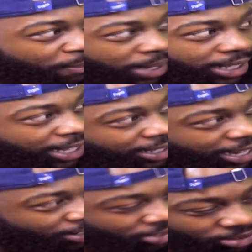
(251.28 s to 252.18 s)
that I've met,
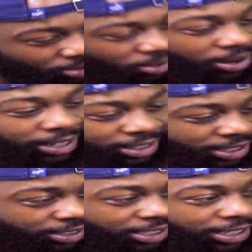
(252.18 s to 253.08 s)
they not just gonna go
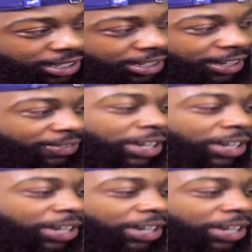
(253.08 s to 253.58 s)
out there and cheat.